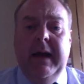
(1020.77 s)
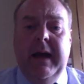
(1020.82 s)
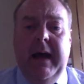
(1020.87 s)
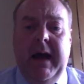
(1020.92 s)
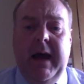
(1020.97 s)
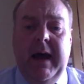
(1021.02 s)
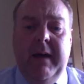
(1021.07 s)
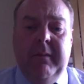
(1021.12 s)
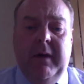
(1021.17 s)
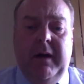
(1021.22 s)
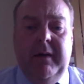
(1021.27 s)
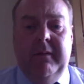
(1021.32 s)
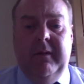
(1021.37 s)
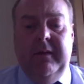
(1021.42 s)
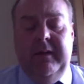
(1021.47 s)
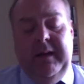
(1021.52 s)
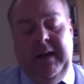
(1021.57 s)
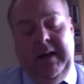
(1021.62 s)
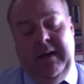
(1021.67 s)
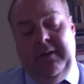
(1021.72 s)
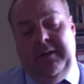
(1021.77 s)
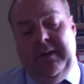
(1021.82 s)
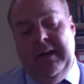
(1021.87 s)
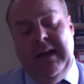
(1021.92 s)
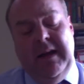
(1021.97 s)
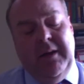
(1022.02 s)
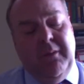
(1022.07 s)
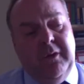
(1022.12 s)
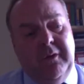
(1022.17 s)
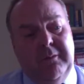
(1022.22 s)
and I
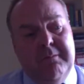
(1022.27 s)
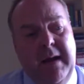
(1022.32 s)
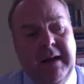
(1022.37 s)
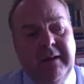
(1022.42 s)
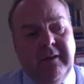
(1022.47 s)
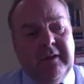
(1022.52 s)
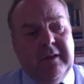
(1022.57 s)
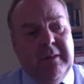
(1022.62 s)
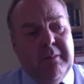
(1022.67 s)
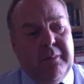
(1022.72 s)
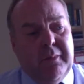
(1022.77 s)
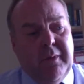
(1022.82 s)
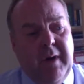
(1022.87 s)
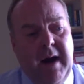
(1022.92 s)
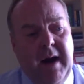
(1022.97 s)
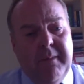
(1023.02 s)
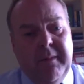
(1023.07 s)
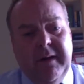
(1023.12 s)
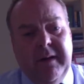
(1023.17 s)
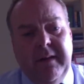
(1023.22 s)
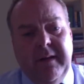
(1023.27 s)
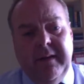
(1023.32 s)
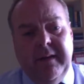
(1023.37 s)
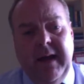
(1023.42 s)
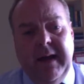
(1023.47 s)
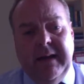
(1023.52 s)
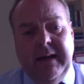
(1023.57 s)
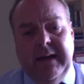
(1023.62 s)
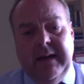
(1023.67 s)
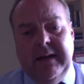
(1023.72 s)
think it was Menston Primary that
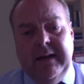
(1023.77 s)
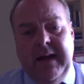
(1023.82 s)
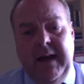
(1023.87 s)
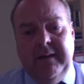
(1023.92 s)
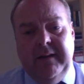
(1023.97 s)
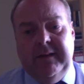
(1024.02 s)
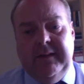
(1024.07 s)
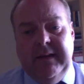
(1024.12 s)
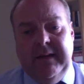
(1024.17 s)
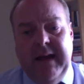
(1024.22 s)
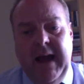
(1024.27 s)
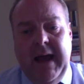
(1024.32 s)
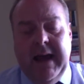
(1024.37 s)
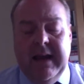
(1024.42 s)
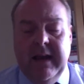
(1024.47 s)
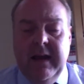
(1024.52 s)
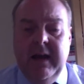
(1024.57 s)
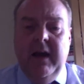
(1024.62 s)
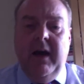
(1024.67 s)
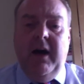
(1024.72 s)
they did yesterday,